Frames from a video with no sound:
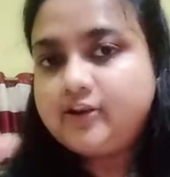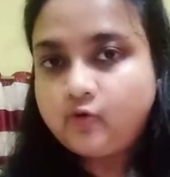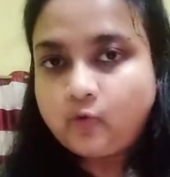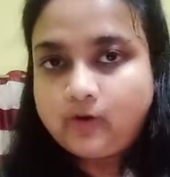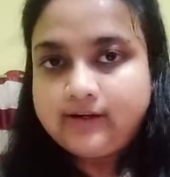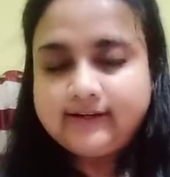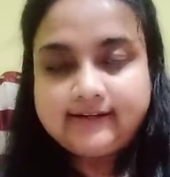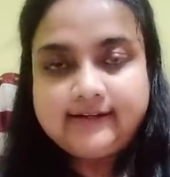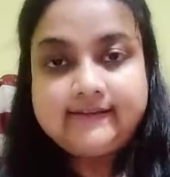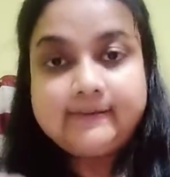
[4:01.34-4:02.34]
rule that
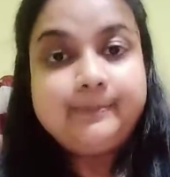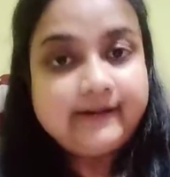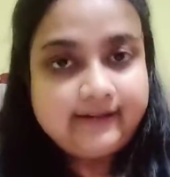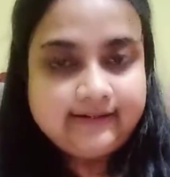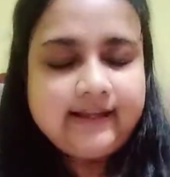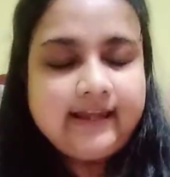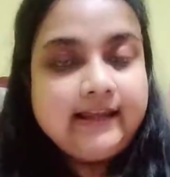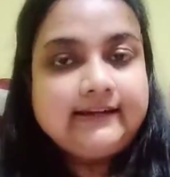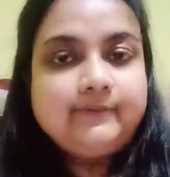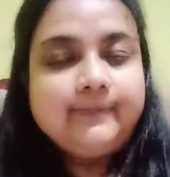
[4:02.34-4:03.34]
there is a pardon,
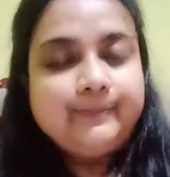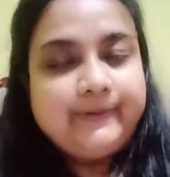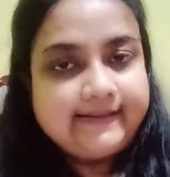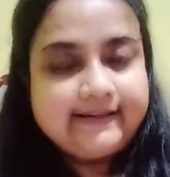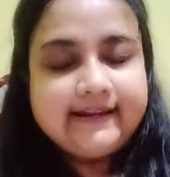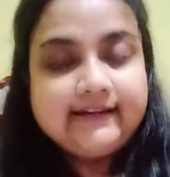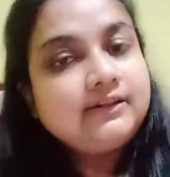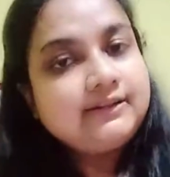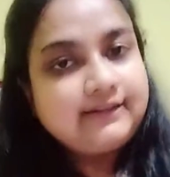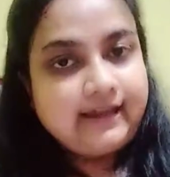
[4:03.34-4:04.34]
that the president
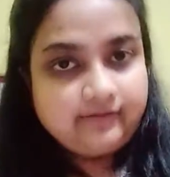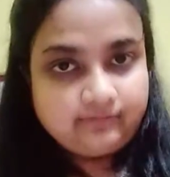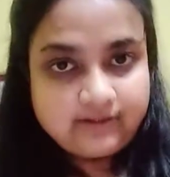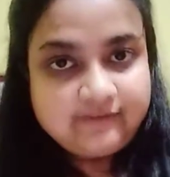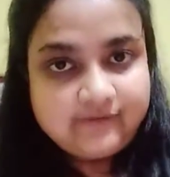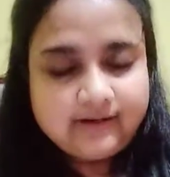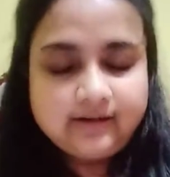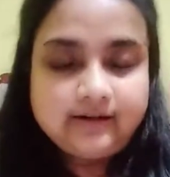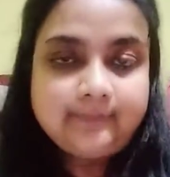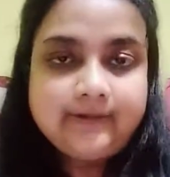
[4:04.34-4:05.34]
can give
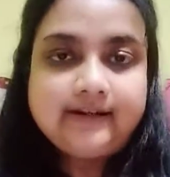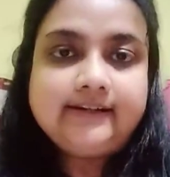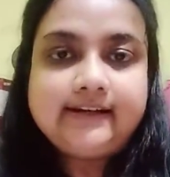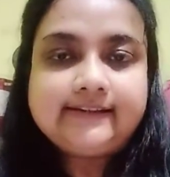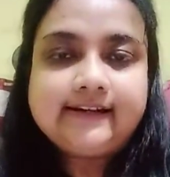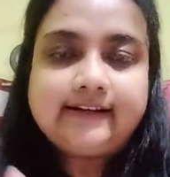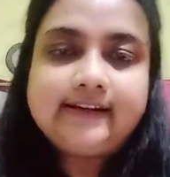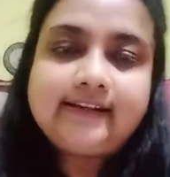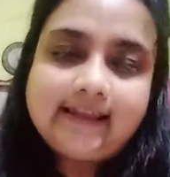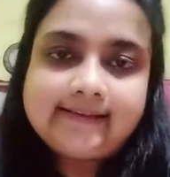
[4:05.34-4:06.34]
the pardon in certain
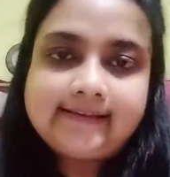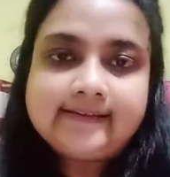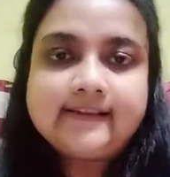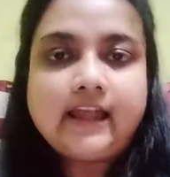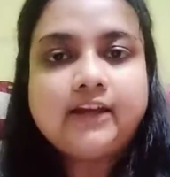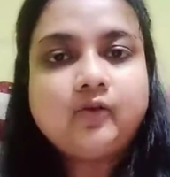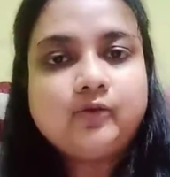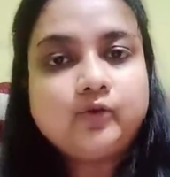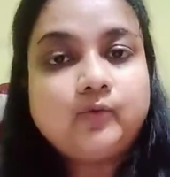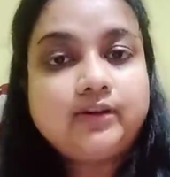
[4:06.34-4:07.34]
cases, and
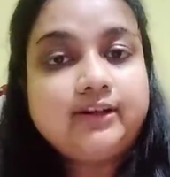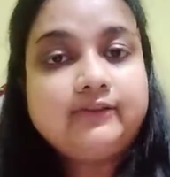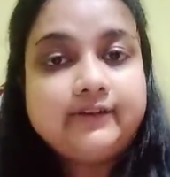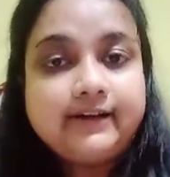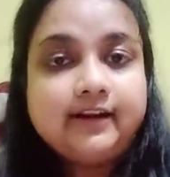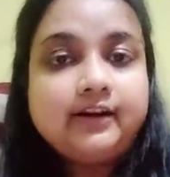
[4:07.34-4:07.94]
also the governor.